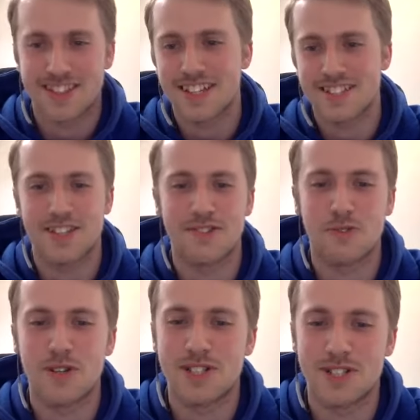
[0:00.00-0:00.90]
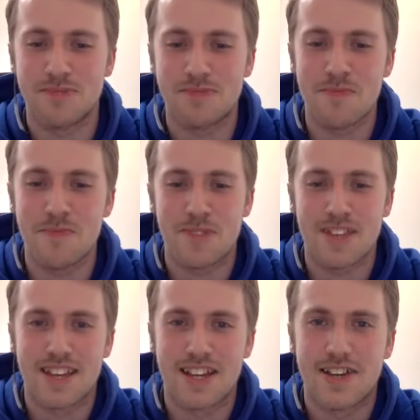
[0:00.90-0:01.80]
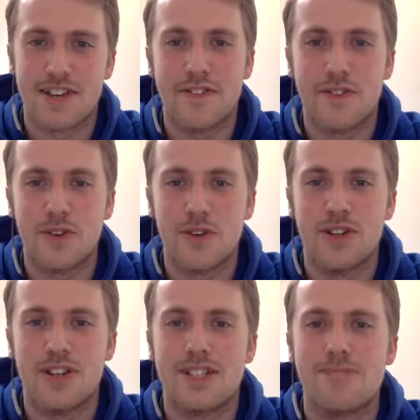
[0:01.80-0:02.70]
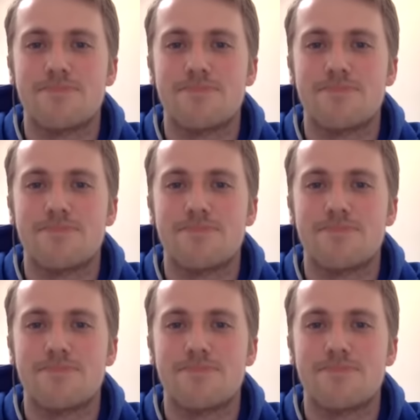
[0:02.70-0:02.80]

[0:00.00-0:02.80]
that's a tough question. For